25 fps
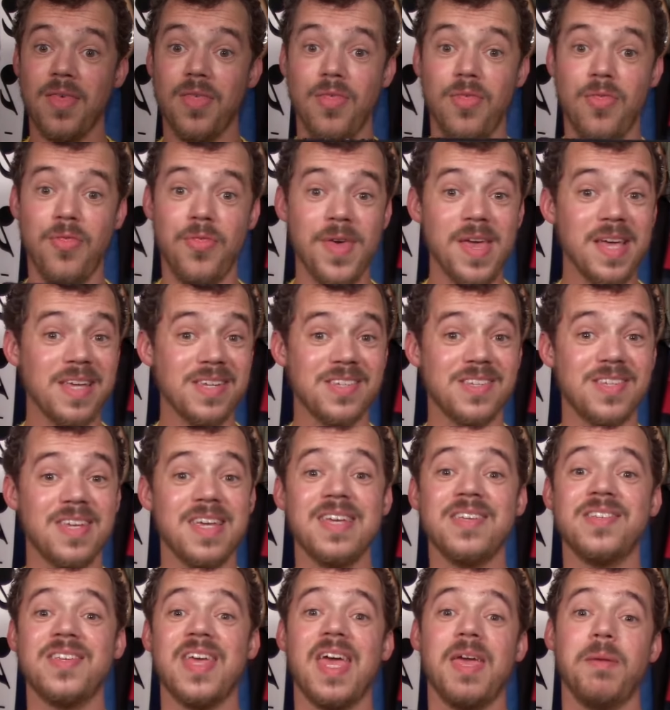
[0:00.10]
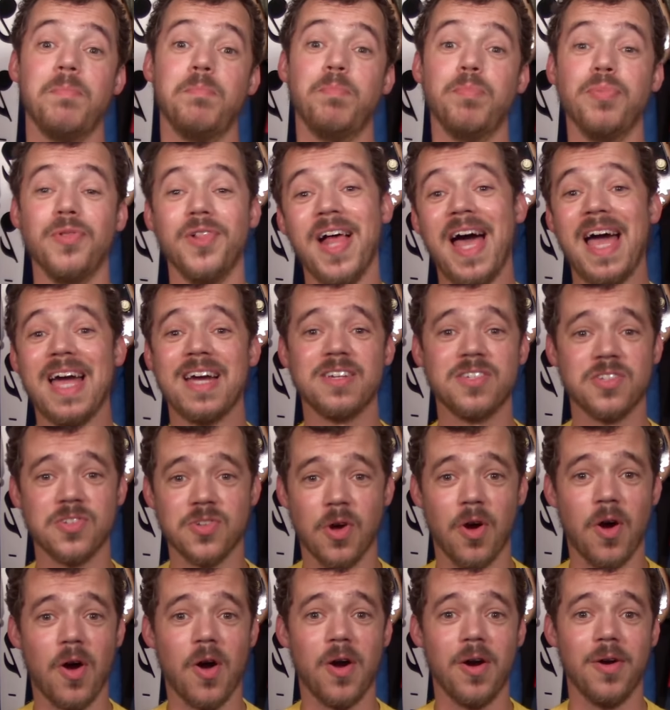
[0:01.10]
This is a
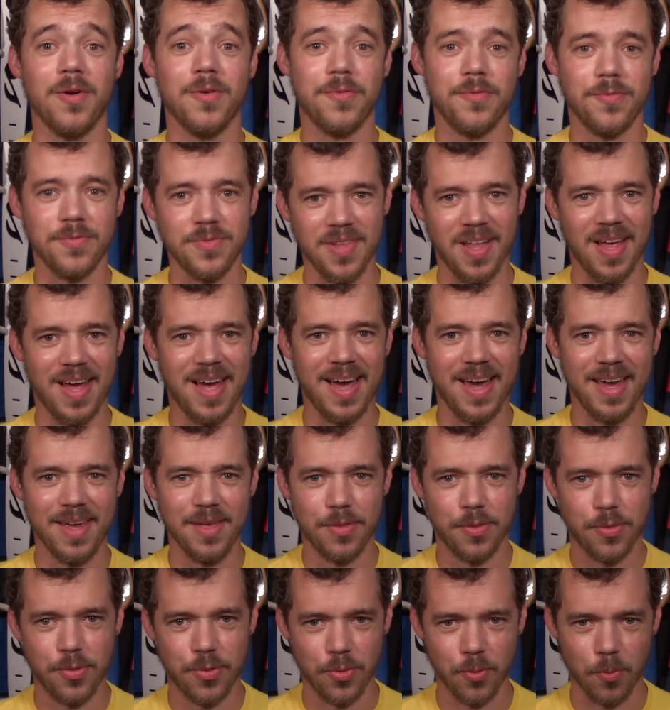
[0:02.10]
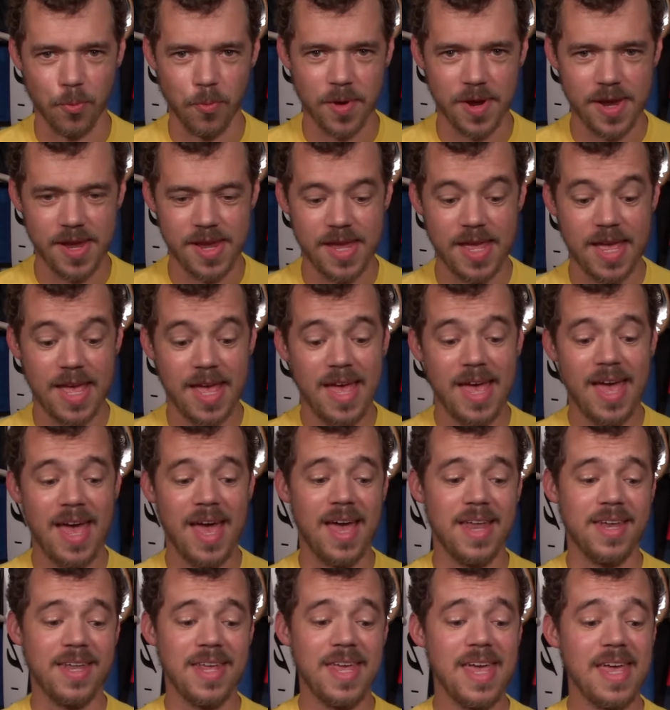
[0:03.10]
Blackstar Fly 3,
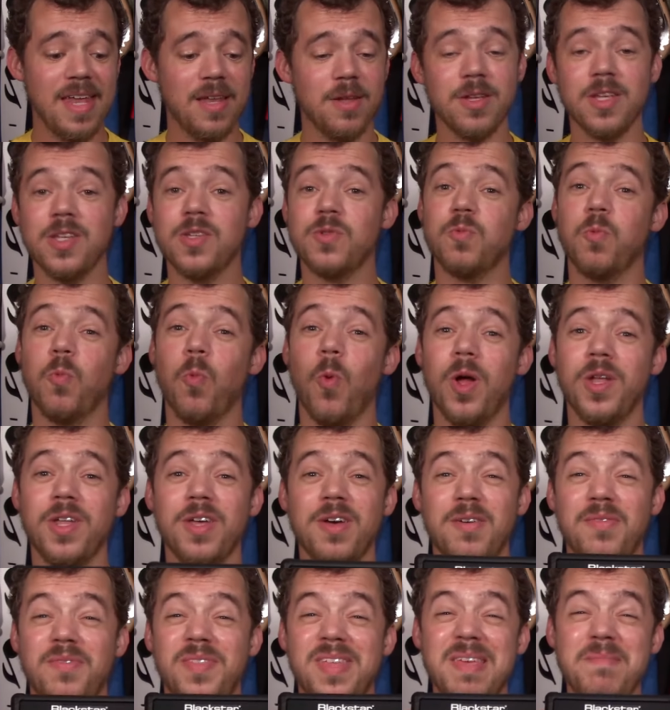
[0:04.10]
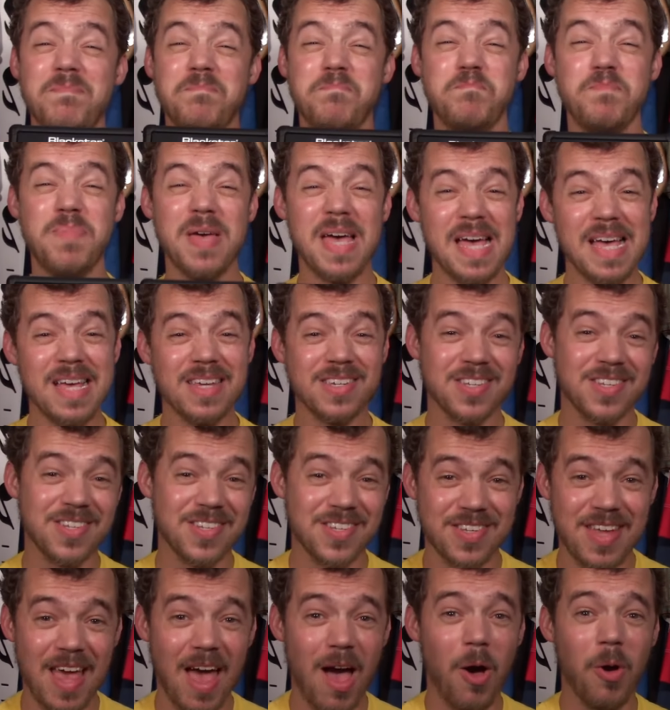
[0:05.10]
and it is one of the best
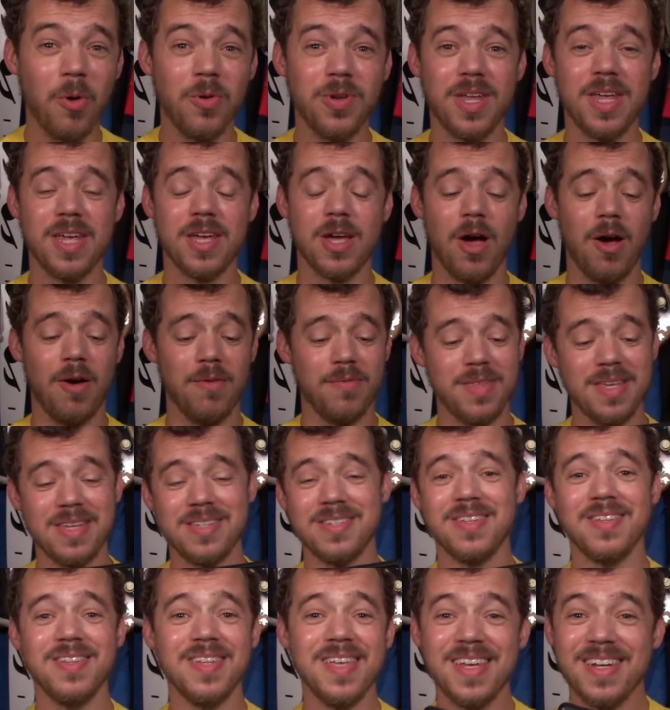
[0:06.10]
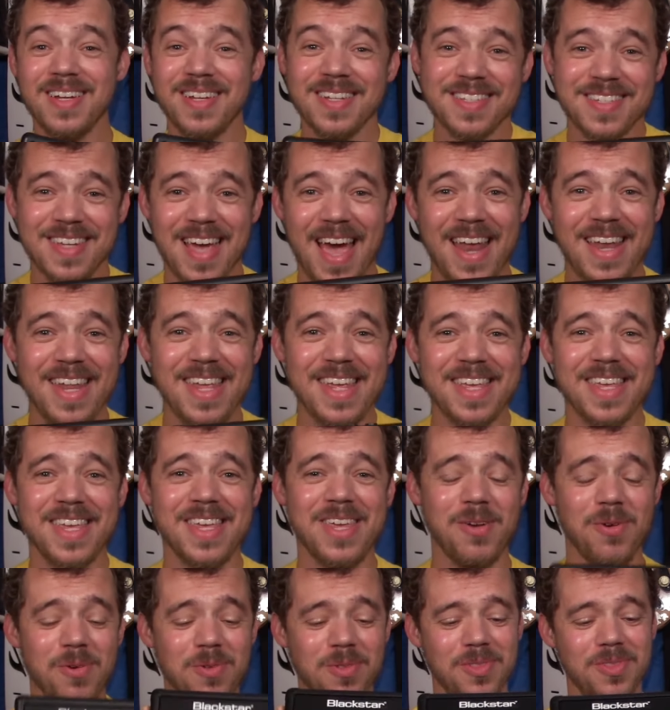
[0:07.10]
sounding of these little tiny
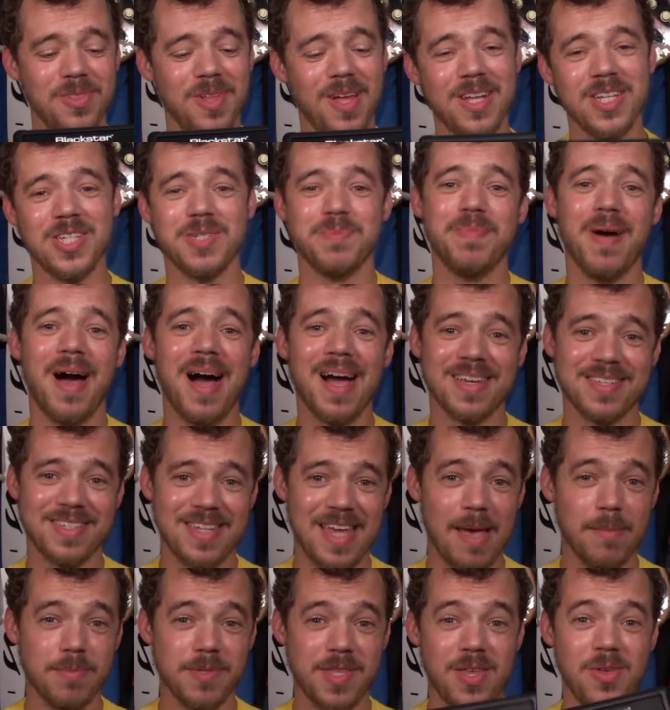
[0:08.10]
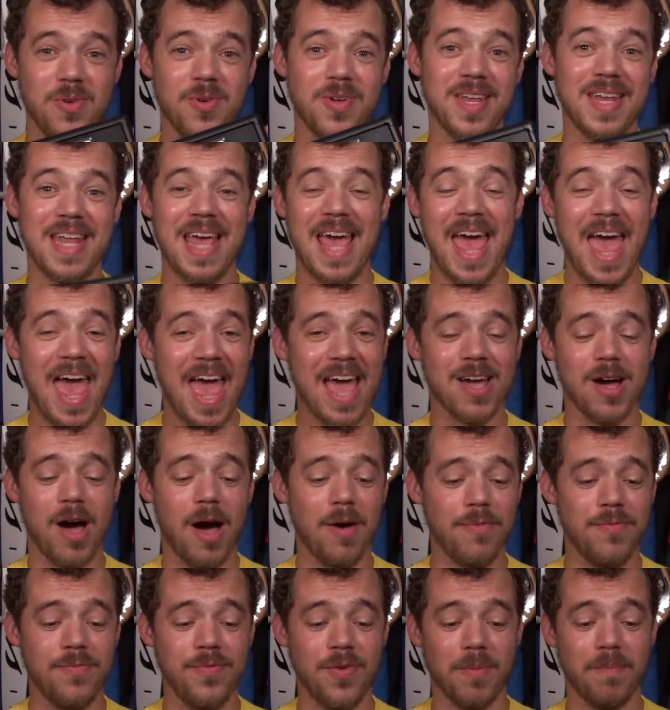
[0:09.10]
cute lunchbox amps that you can hang
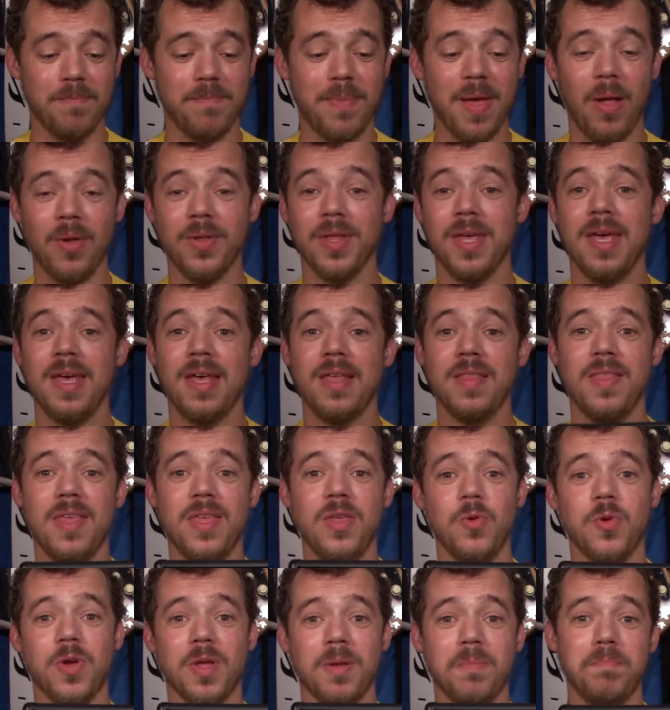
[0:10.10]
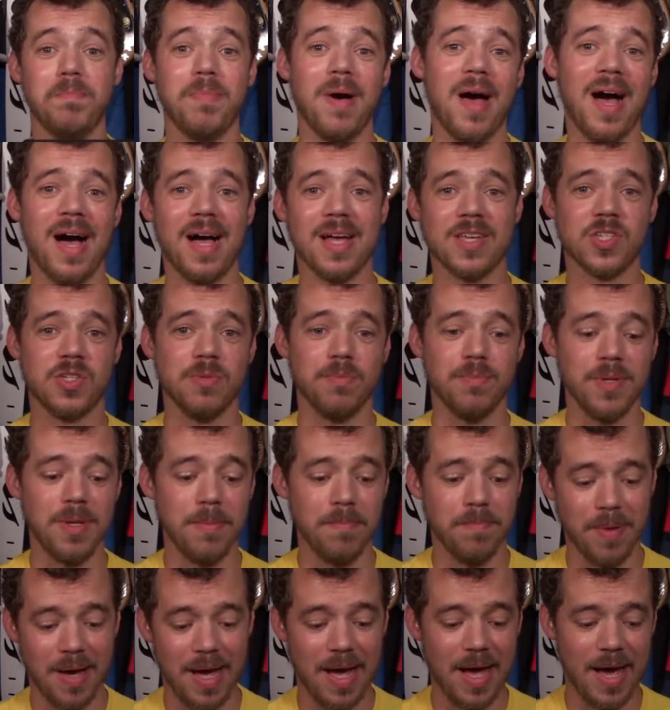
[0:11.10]
off of your belt that you can possibly
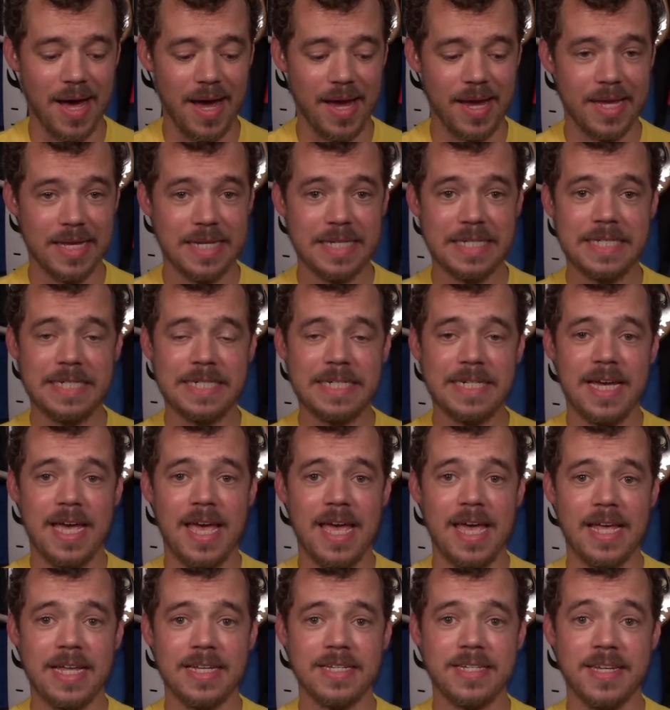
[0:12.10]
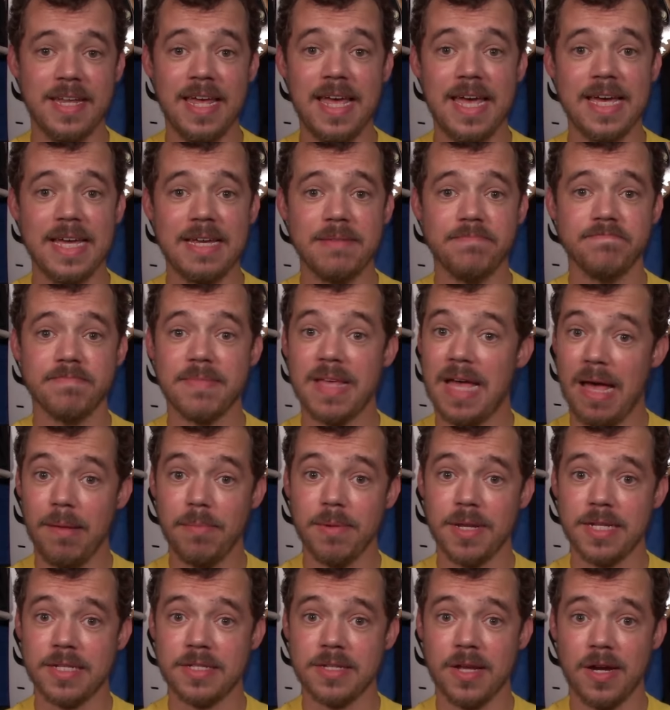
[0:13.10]
buy. And today, I'm
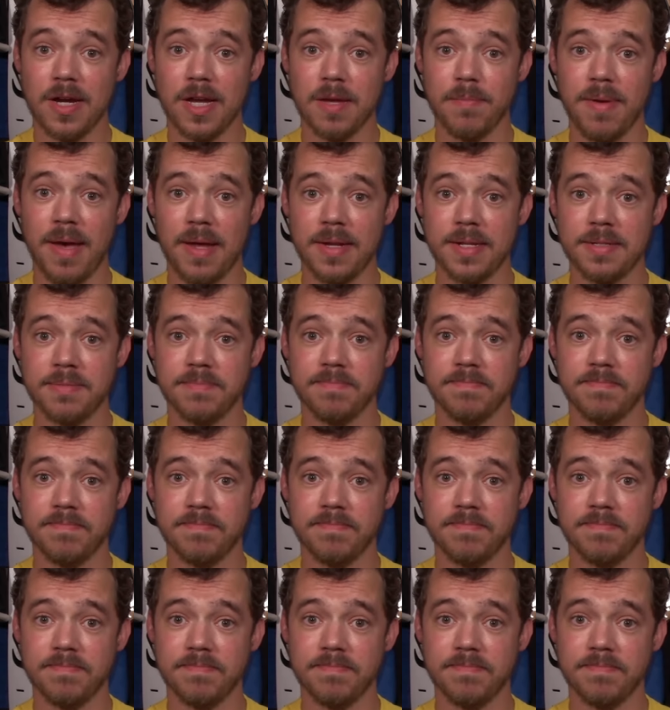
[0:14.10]
going to talk about it.